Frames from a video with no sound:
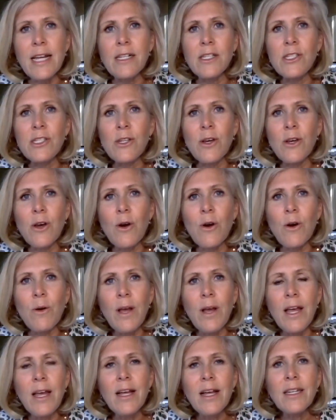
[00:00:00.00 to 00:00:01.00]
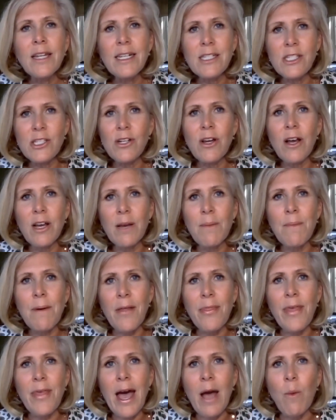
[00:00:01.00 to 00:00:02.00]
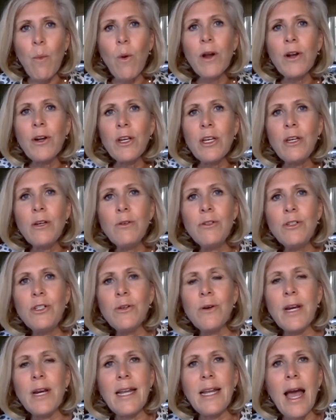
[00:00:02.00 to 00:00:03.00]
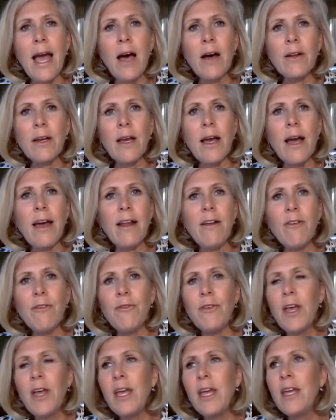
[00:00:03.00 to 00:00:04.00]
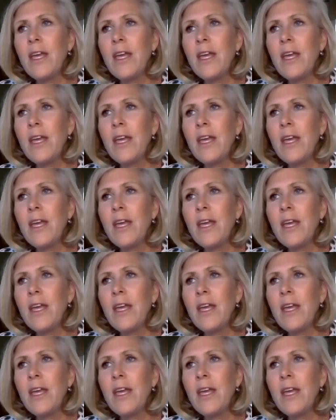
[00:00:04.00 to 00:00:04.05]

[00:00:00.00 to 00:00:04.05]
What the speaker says: And so let's talk about that. What are you doing now to kind of,